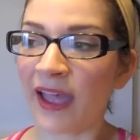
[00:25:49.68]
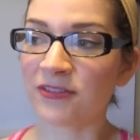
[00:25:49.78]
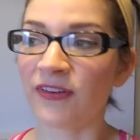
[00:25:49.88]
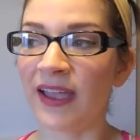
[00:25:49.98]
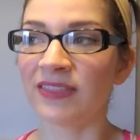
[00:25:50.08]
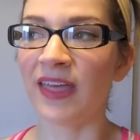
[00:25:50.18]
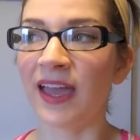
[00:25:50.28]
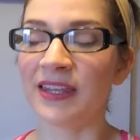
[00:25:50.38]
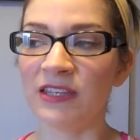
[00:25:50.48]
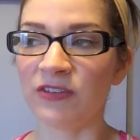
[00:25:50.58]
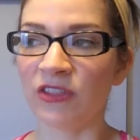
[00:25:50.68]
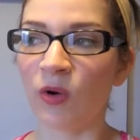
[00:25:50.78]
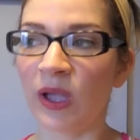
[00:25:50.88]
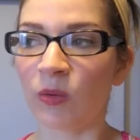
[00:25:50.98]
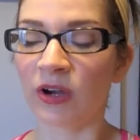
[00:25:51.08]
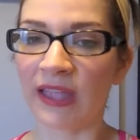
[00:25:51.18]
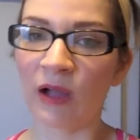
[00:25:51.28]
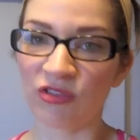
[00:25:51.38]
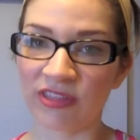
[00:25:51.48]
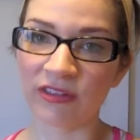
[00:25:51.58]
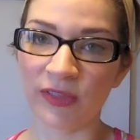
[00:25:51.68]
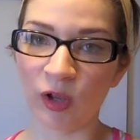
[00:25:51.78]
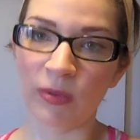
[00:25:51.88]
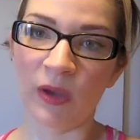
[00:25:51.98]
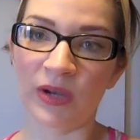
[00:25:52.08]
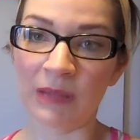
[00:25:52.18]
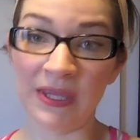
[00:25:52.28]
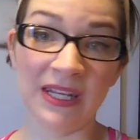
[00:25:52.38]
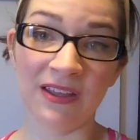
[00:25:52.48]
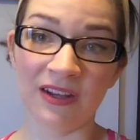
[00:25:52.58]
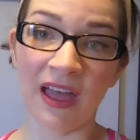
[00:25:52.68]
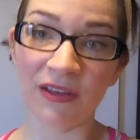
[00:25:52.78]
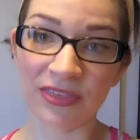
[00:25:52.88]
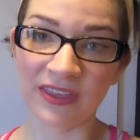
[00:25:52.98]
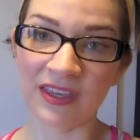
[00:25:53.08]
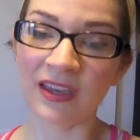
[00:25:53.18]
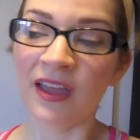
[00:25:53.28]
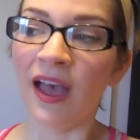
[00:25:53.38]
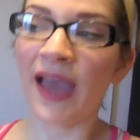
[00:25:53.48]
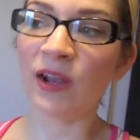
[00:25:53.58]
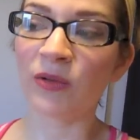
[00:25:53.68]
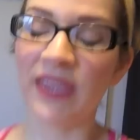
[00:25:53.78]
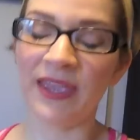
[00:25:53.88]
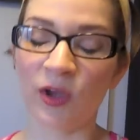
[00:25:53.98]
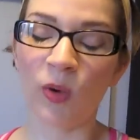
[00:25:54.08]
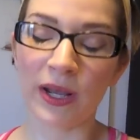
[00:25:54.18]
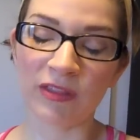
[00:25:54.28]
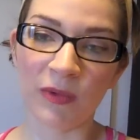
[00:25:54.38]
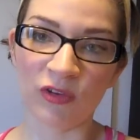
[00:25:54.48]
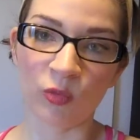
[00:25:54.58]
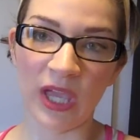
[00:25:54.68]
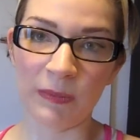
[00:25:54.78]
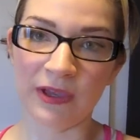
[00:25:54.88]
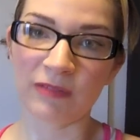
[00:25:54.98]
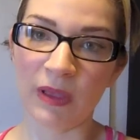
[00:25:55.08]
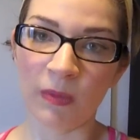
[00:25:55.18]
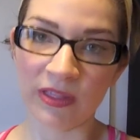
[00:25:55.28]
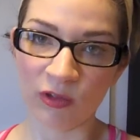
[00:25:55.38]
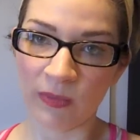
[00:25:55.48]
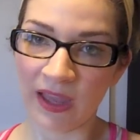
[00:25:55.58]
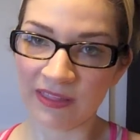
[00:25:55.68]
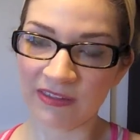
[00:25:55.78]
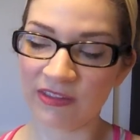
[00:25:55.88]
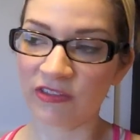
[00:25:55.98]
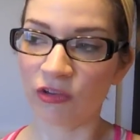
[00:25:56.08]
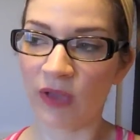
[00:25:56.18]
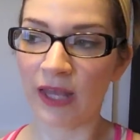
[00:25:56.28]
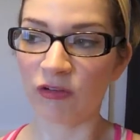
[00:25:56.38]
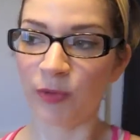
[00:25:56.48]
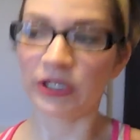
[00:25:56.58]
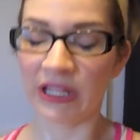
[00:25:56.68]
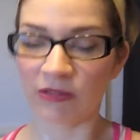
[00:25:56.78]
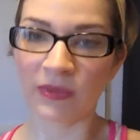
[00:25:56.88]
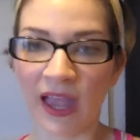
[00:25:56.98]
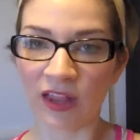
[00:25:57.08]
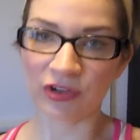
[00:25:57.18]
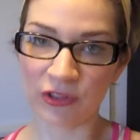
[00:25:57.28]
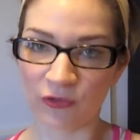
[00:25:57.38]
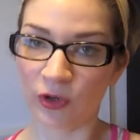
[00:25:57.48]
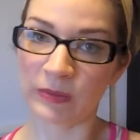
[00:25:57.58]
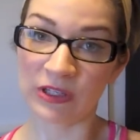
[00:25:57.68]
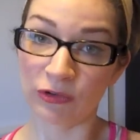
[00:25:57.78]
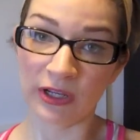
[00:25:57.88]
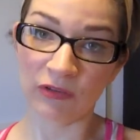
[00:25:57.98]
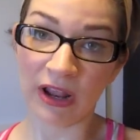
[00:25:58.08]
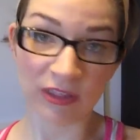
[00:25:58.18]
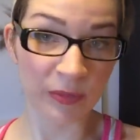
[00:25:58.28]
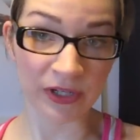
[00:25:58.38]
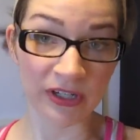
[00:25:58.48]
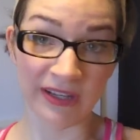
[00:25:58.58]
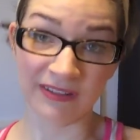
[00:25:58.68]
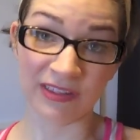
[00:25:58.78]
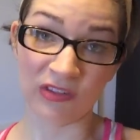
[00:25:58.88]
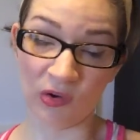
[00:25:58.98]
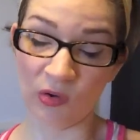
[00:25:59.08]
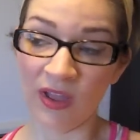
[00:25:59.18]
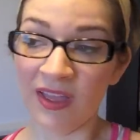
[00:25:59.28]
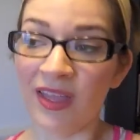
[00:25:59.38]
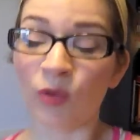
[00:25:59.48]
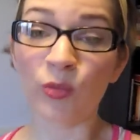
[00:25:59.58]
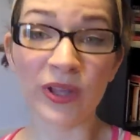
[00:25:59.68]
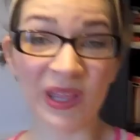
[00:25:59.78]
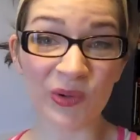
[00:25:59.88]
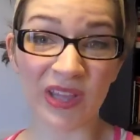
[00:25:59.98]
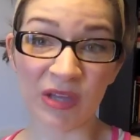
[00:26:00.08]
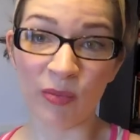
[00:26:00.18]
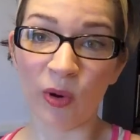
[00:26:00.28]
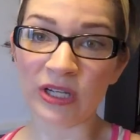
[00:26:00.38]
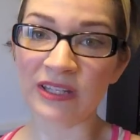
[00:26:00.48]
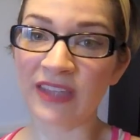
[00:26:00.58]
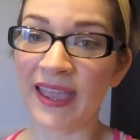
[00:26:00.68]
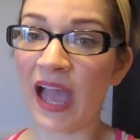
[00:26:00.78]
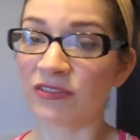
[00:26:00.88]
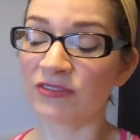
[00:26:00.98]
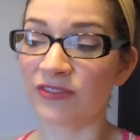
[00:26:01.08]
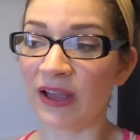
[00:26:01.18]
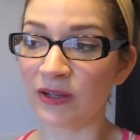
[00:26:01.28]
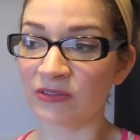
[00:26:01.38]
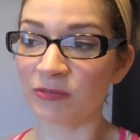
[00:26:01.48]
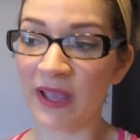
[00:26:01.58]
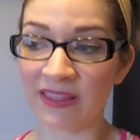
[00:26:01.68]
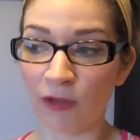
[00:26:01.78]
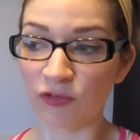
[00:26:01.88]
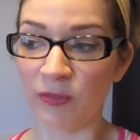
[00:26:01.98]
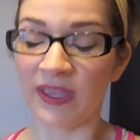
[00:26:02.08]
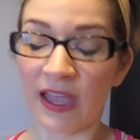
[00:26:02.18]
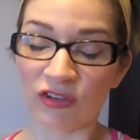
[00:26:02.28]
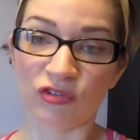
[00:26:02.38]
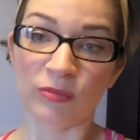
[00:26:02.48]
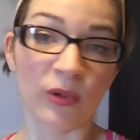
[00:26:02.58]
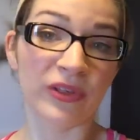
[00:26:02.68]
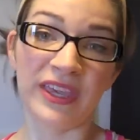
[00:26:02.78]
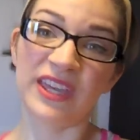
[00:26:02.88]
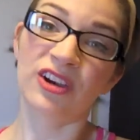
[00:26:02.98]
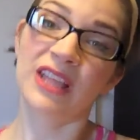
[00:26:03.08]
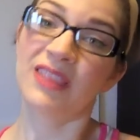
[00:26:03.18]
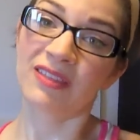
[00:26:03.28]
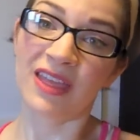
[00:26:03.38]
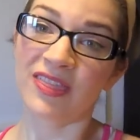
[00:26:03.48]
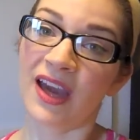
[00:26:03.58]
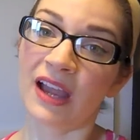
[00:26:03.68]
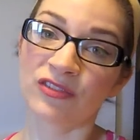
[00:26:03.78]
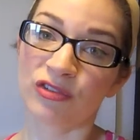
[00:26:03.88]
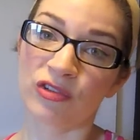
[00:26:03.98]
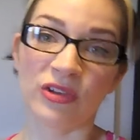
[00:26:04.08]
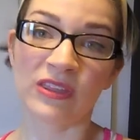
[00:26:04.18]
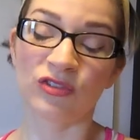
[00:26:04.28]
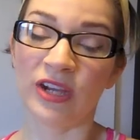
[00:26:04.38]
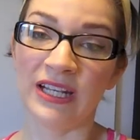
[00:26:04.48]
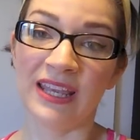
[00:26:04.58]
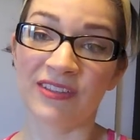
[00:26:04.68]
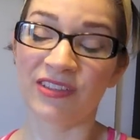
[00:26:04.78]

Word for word: I find that even though I work out just a little bit when I'm eating unhealthy, I don't gain quite as much weight because my muscle mass is still kind of burning some calories for me during rest periods. So really, really important. I haven't found myself to be extra bulky or anything like that after strength training.